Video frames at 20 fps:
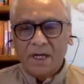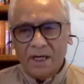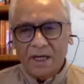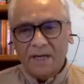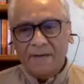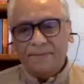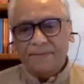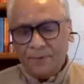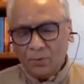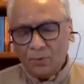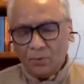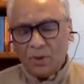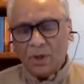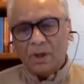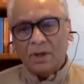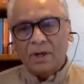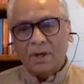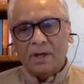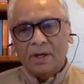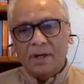If you
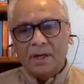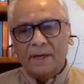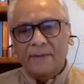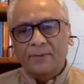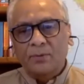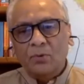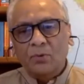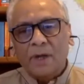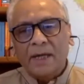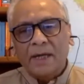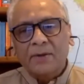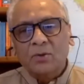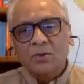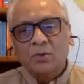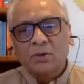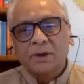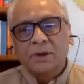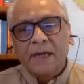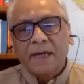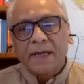if you can do
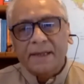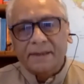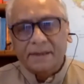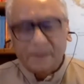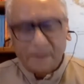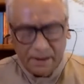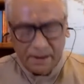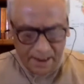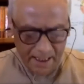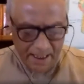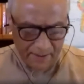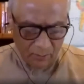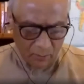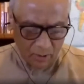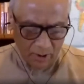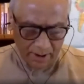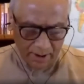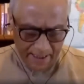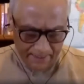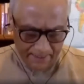this, then
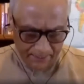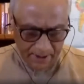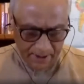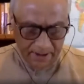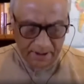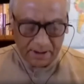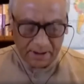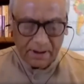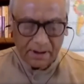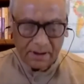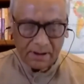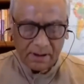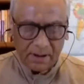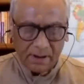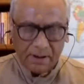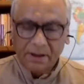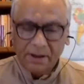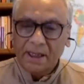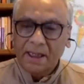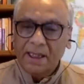what happens?
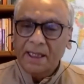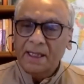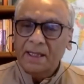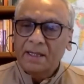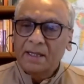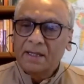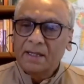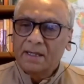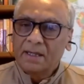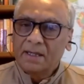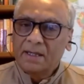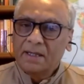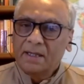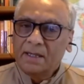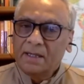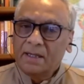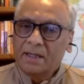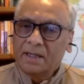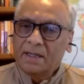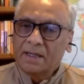The
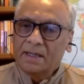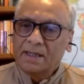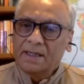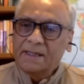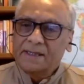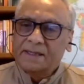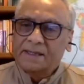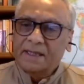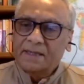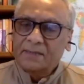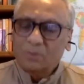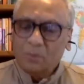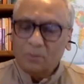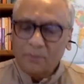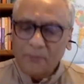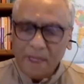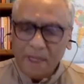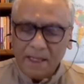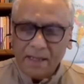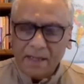result would
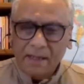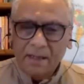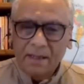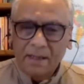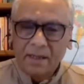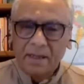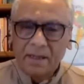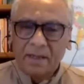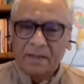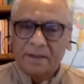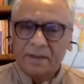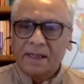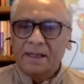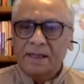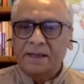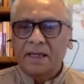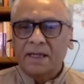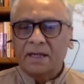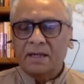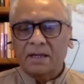be
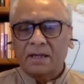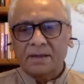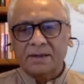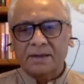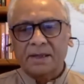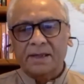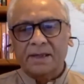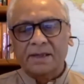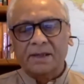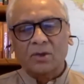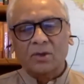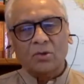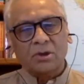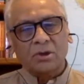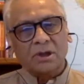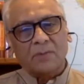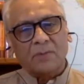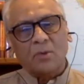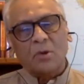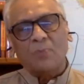siddhya or siddhyo
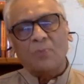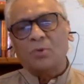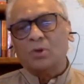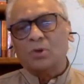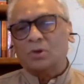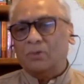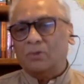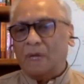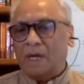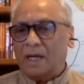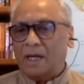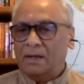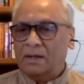samabhutva.